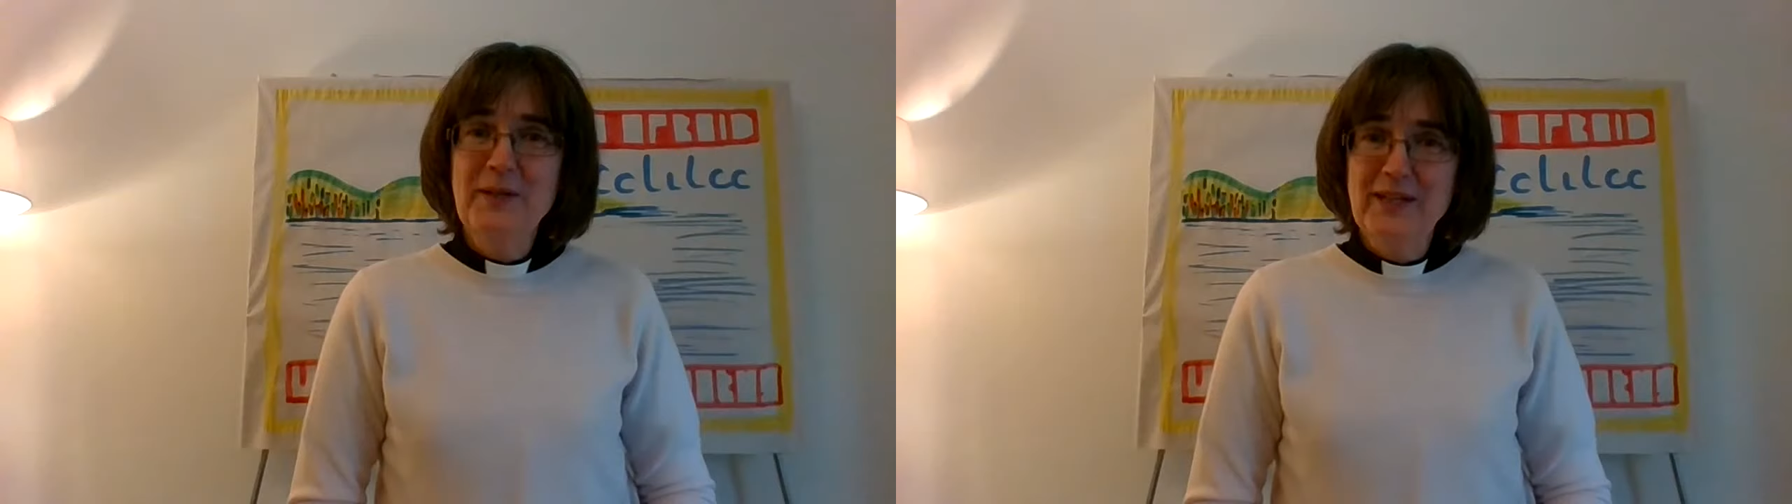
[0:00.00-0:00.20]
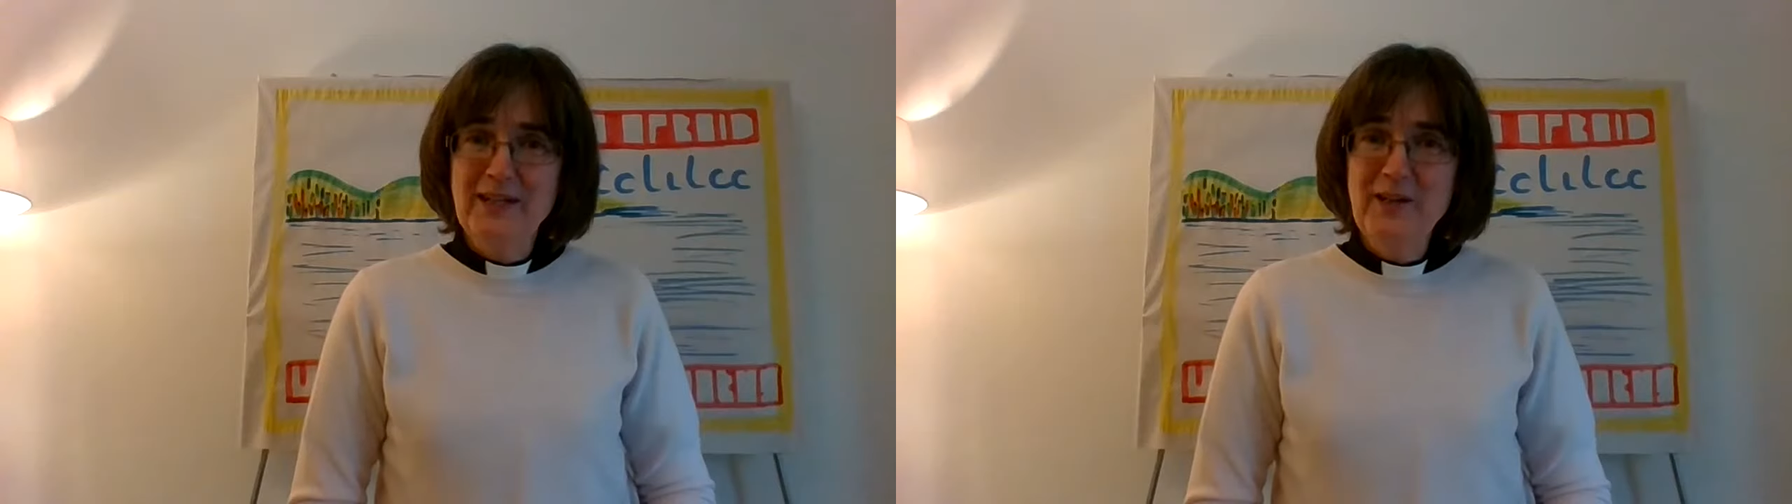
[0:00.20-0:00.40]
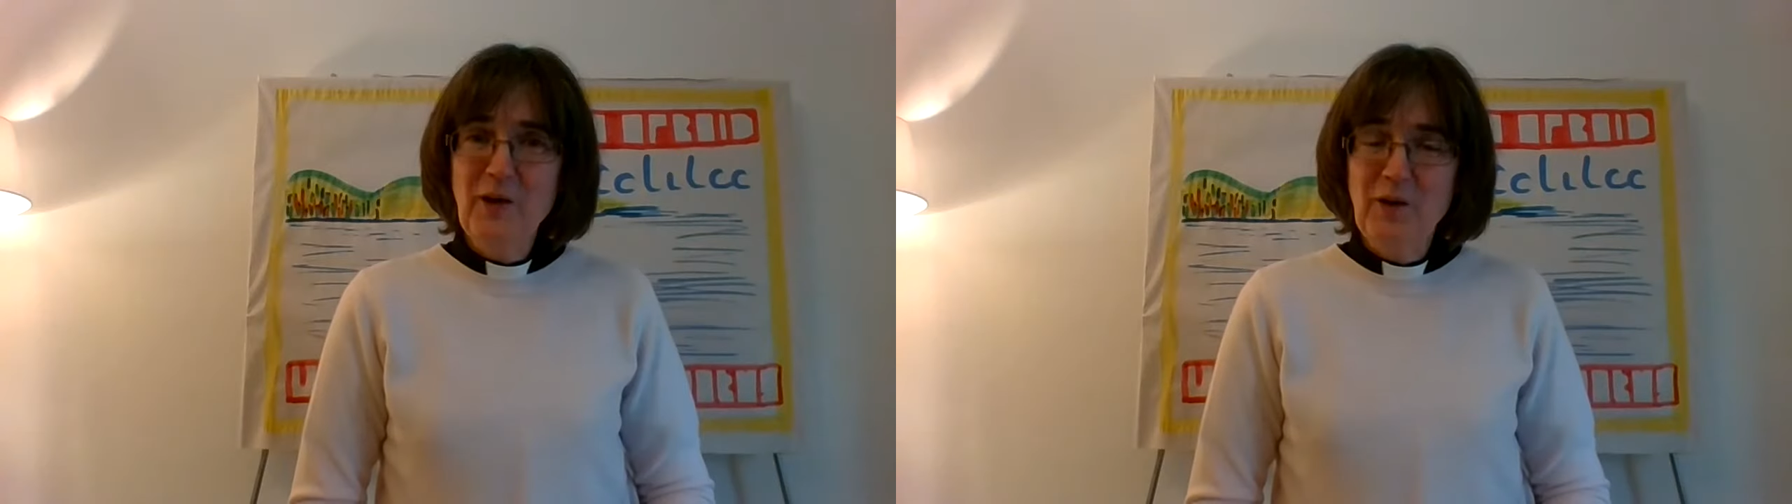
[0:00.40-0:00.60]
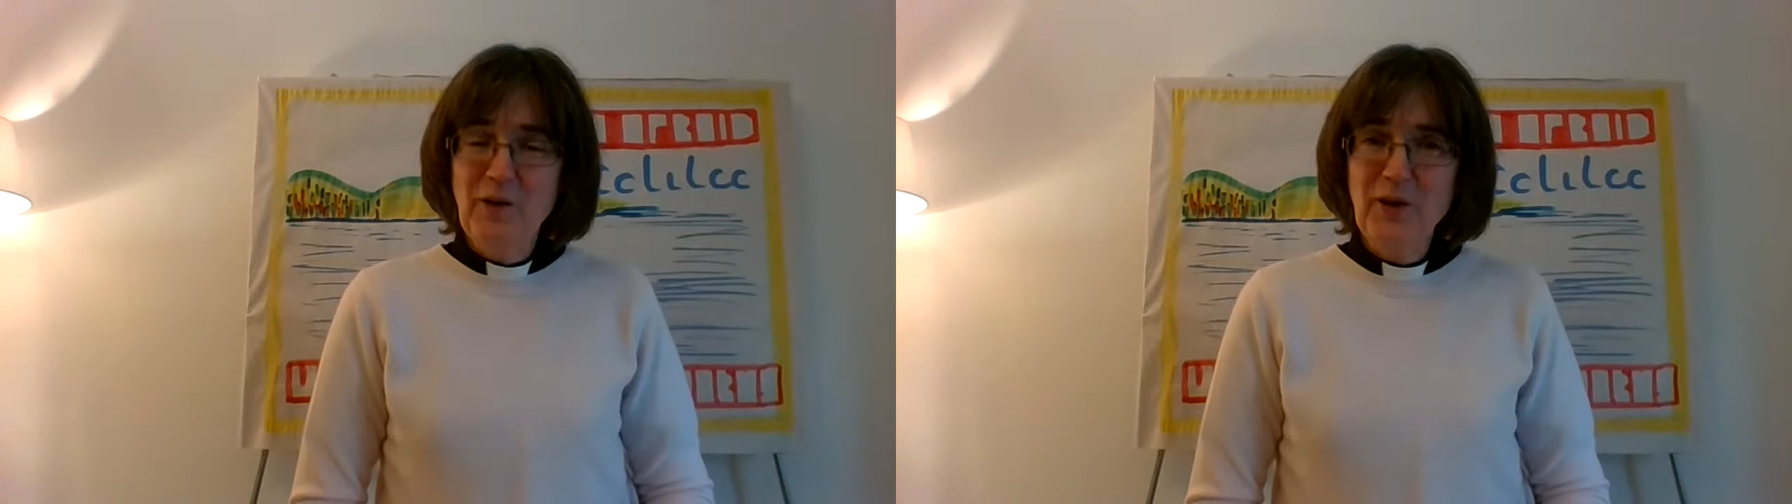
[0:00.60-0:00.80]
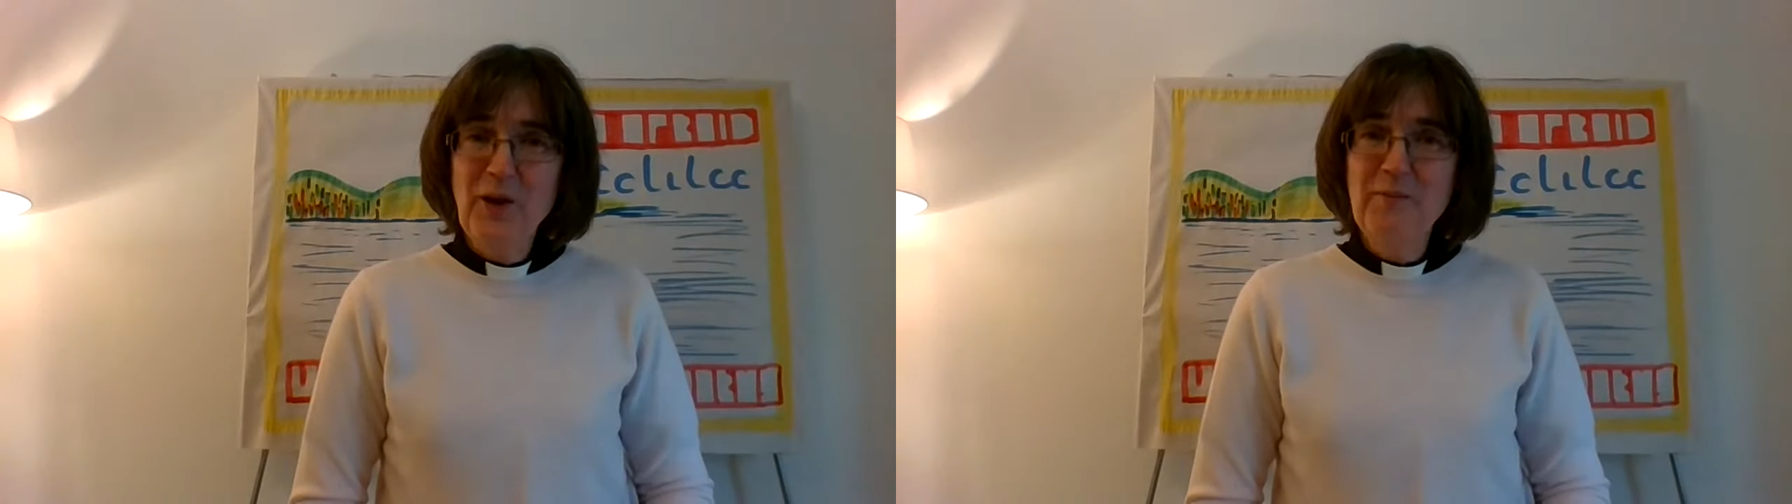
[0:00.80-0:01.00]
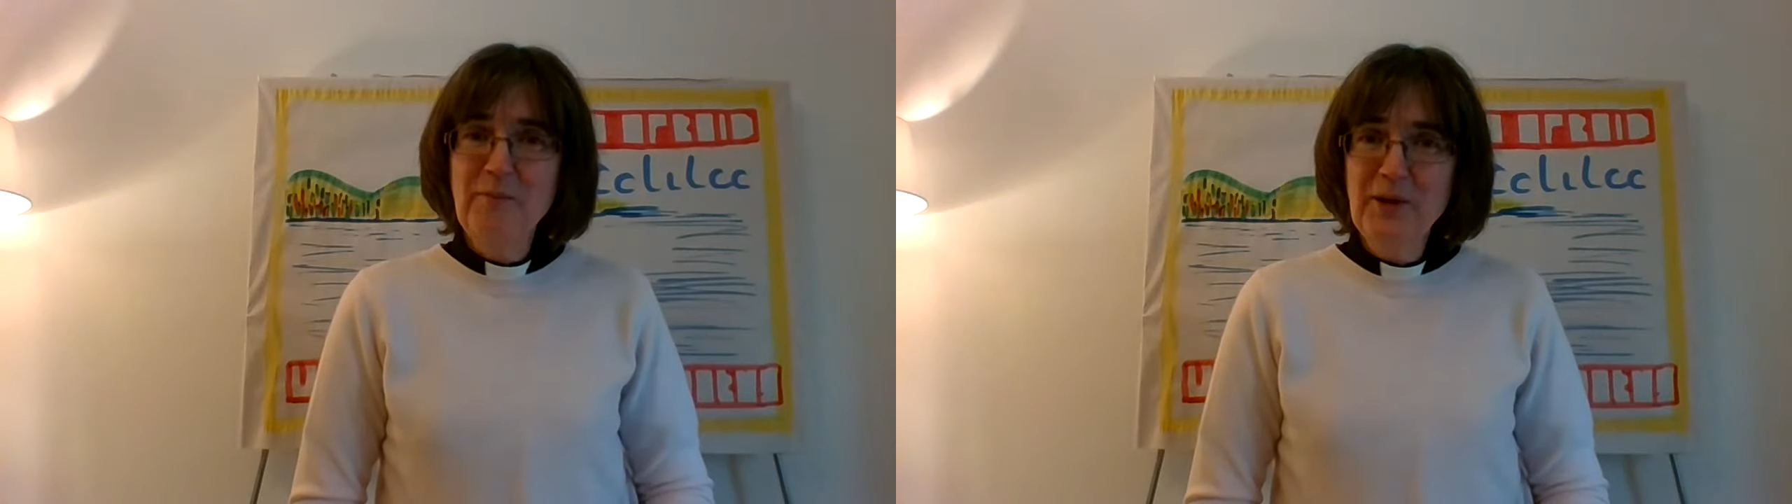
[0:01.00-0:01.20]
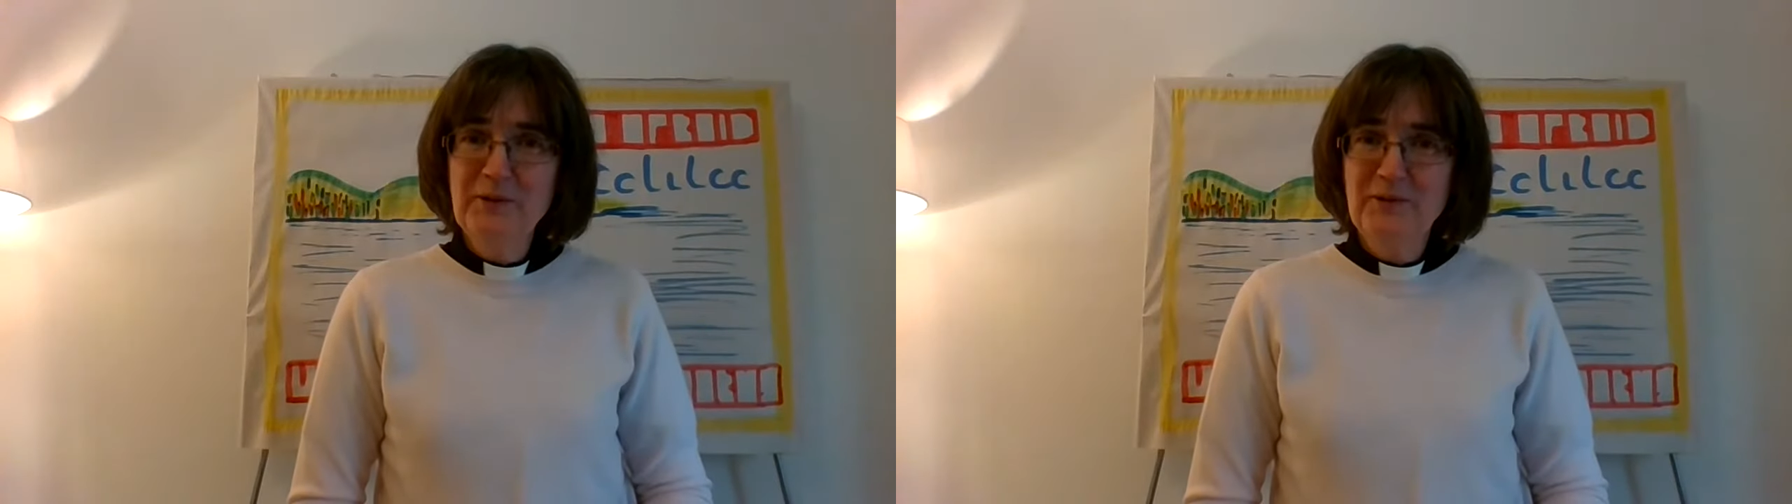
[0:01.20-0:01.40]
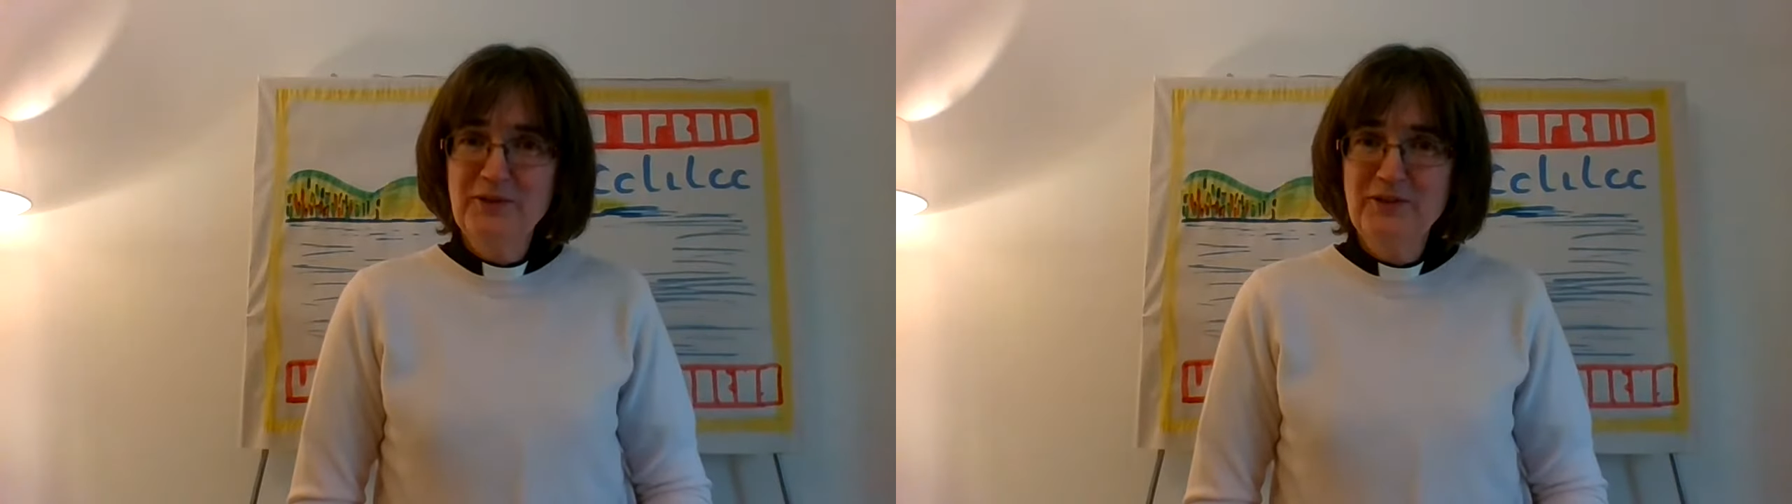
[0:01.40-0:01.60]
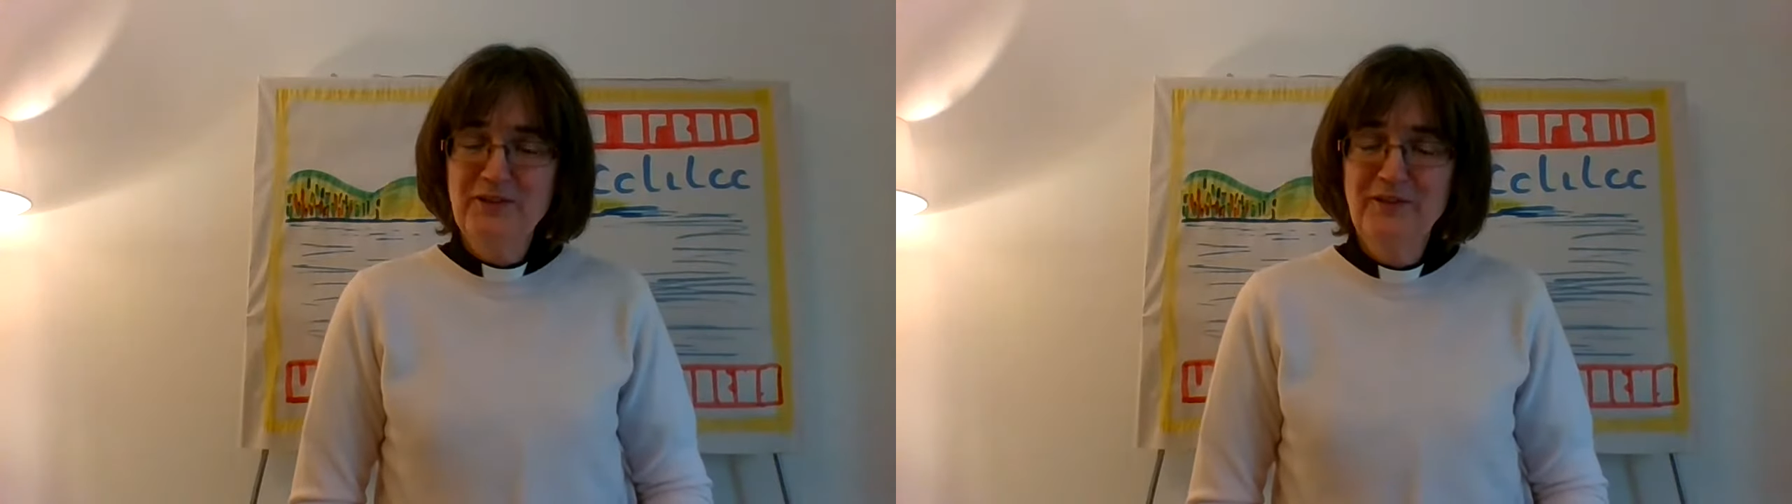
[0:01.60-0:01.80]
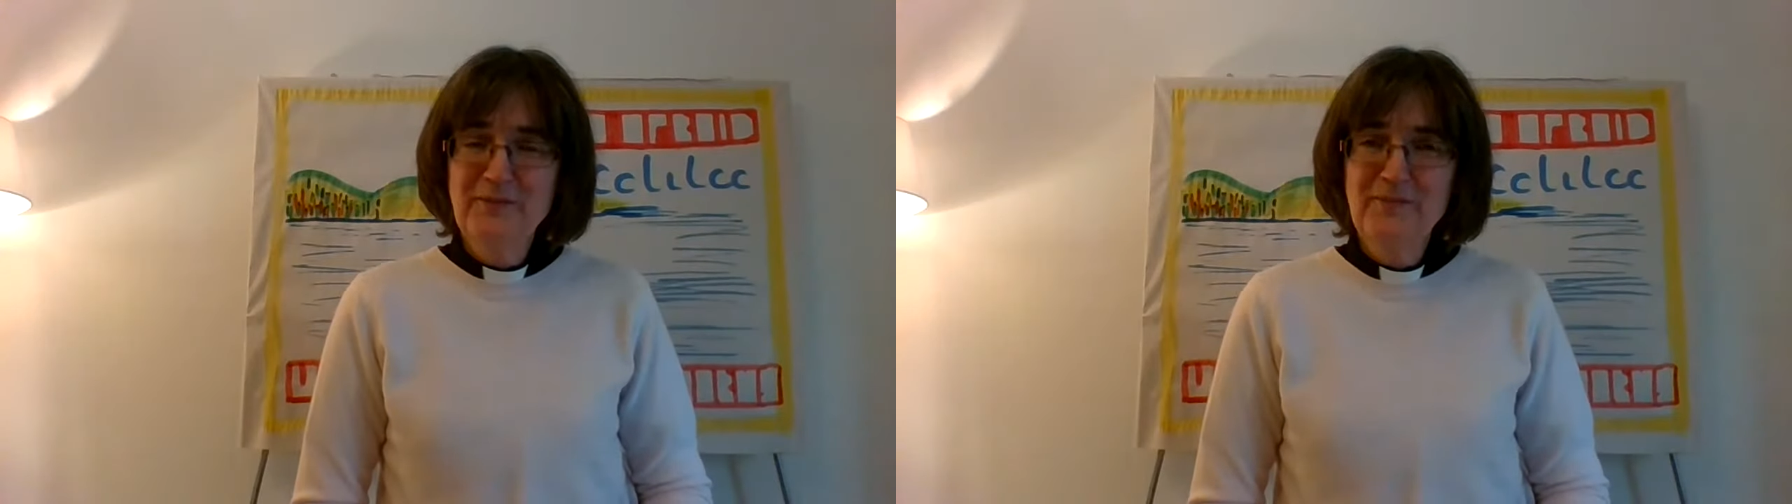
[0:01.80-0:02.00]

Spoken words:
been on a boat?